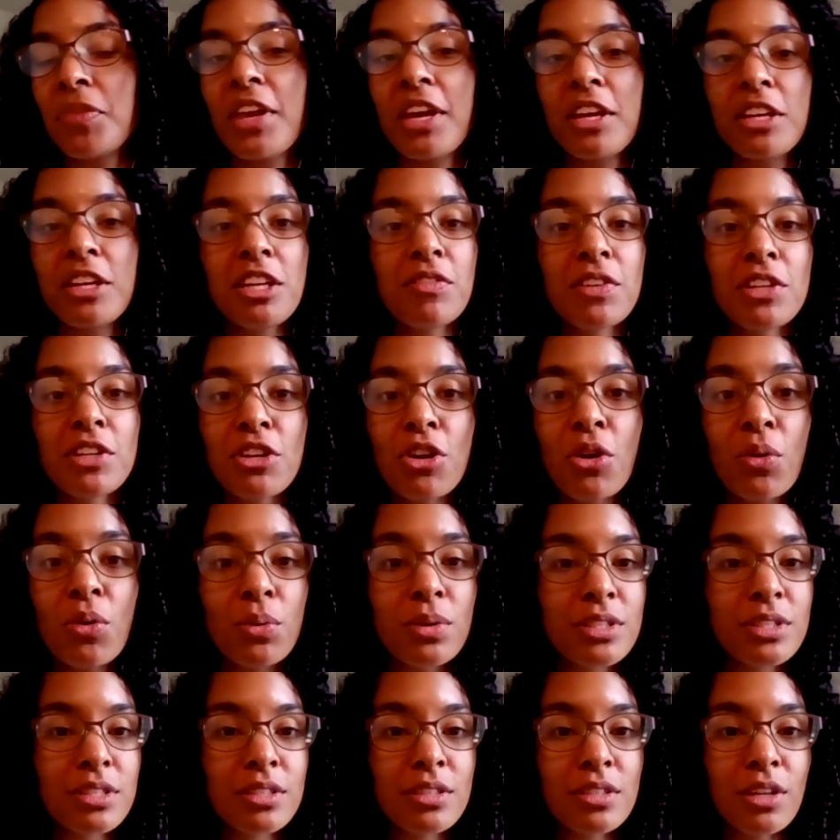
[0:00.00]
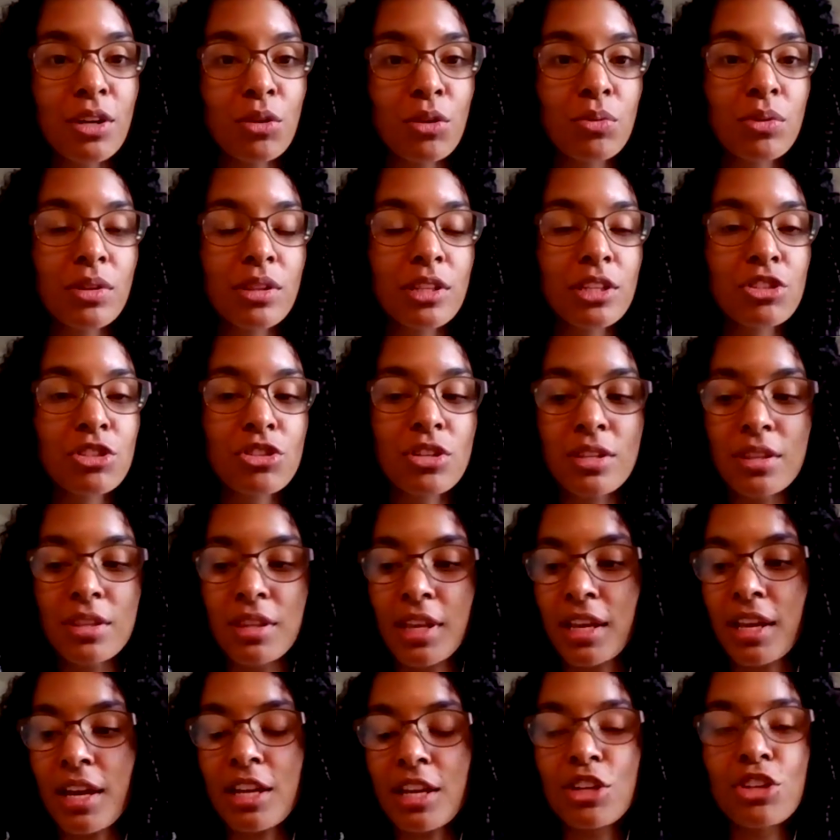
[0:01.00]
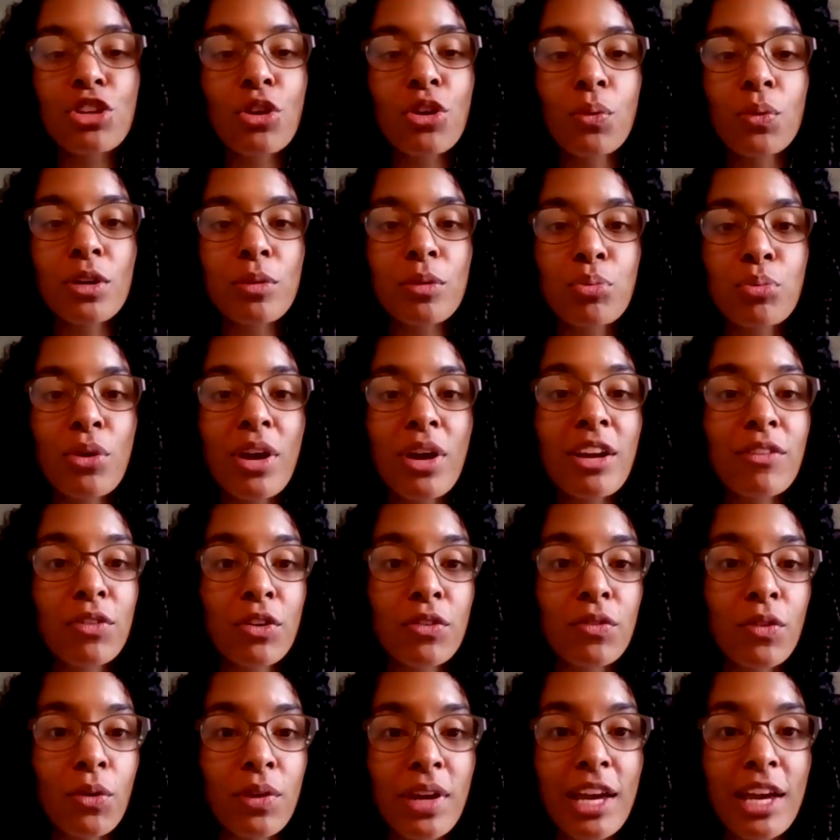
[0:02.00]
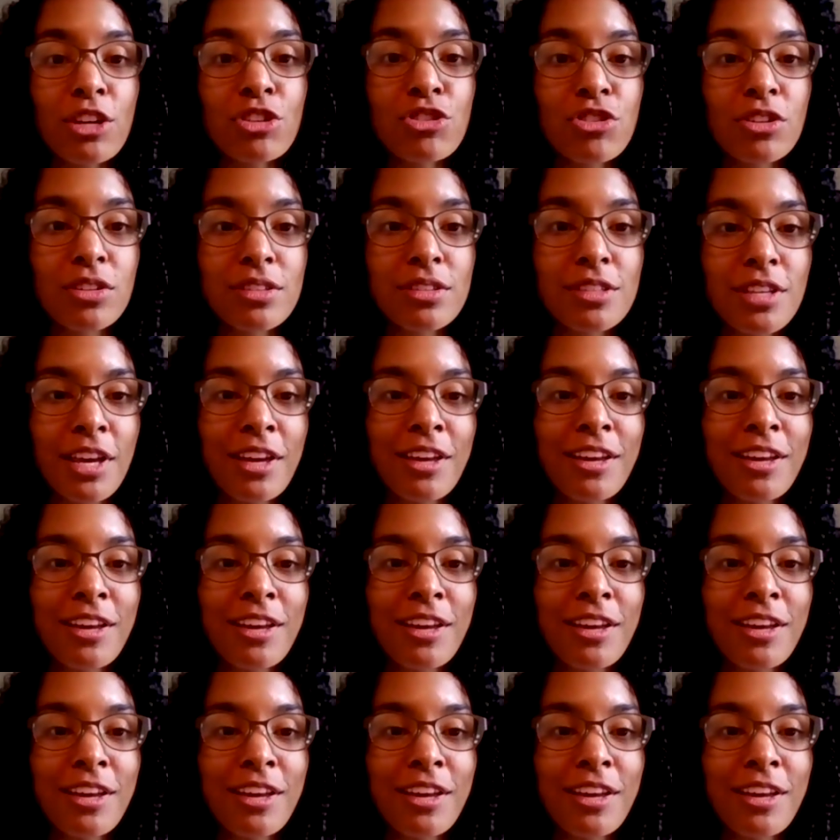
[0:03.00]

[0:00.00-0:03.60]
I didn't even know it was a religion. Like I didn't know we were praying for vocations.